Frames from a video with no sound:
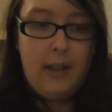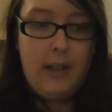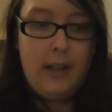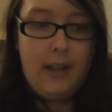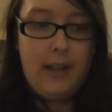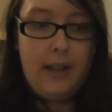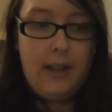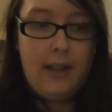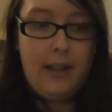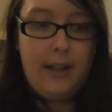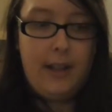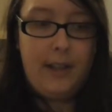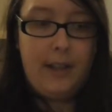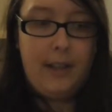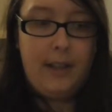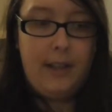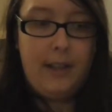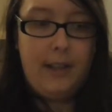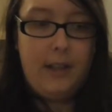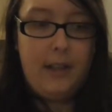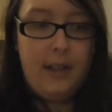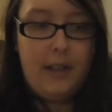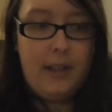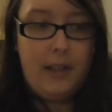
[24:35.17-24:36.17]

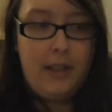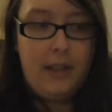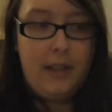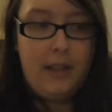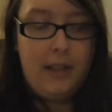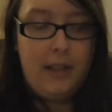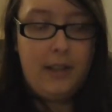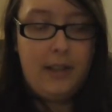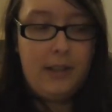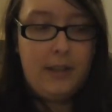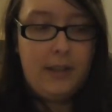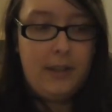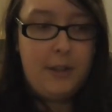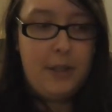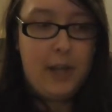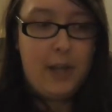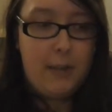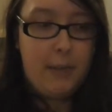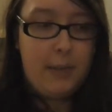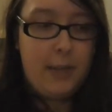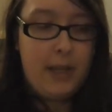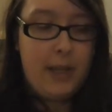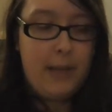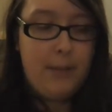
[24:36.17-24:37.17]
And the
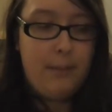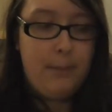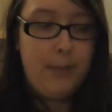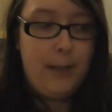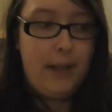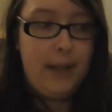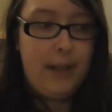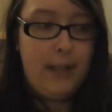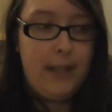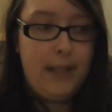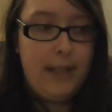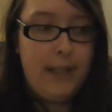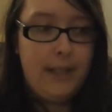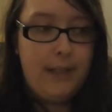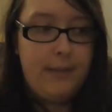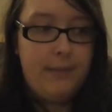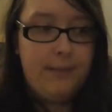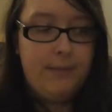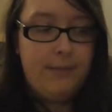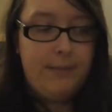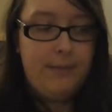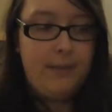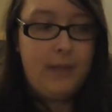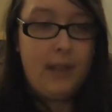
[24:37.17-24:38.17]
chap came by,
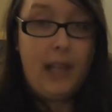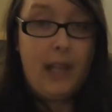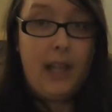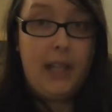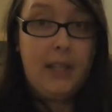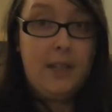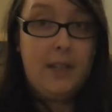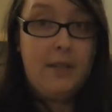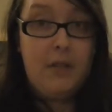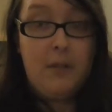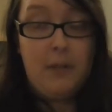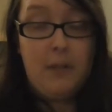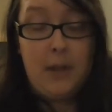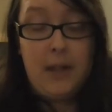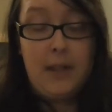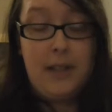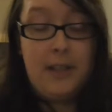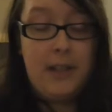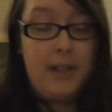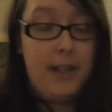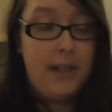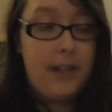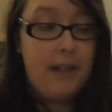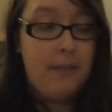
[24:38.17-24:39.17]
asked for my
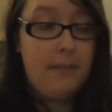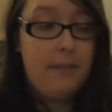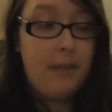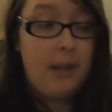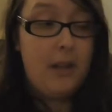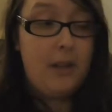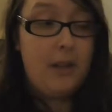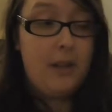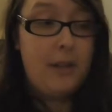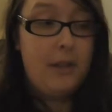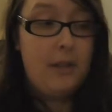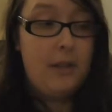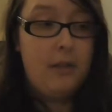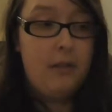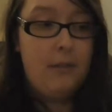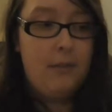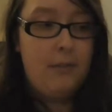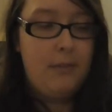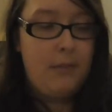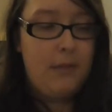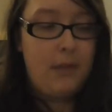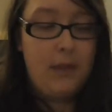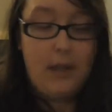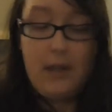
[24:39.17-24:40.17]
ticket. I
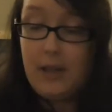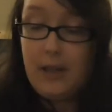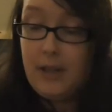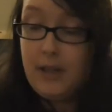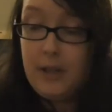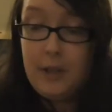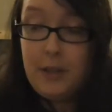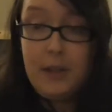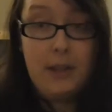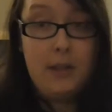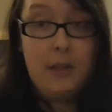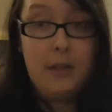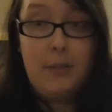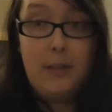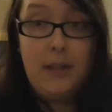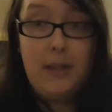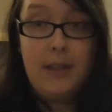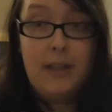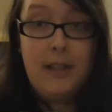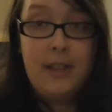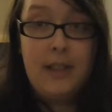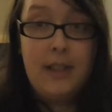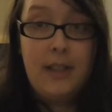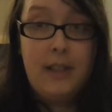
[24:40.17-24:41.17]
showed
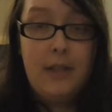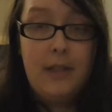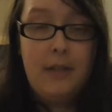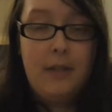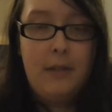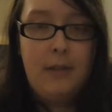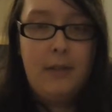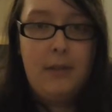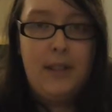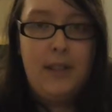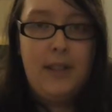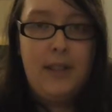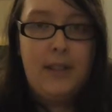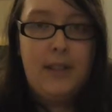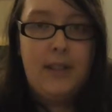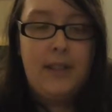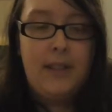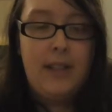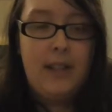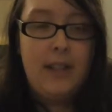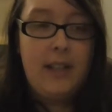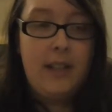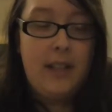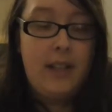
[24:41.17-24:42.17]
my ticket to him and he
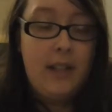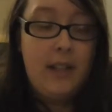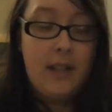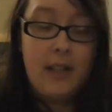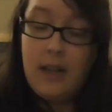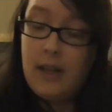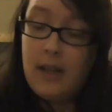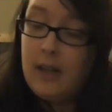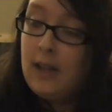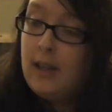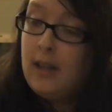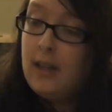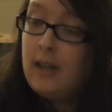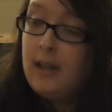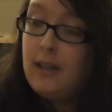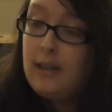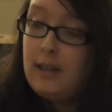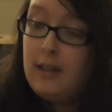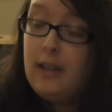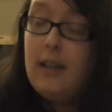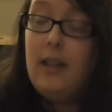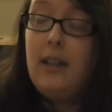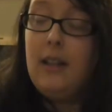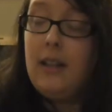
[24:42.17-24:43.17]
said,
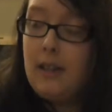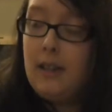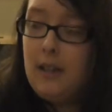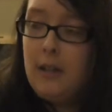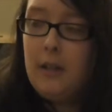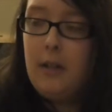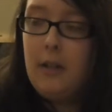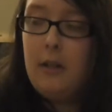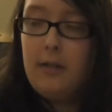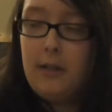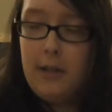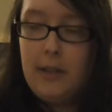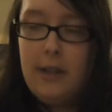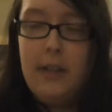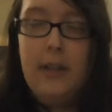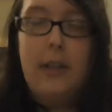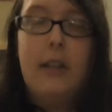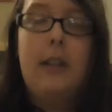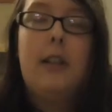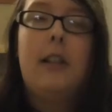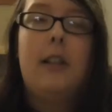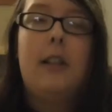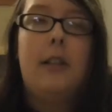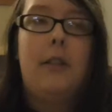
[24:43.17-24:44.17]
"Ah,
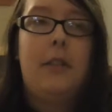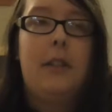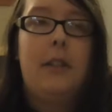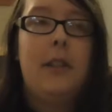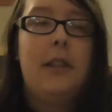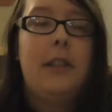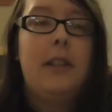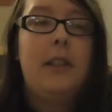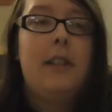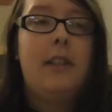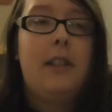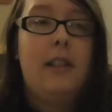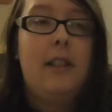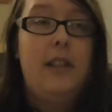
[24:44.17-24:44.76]
lovely, lovely."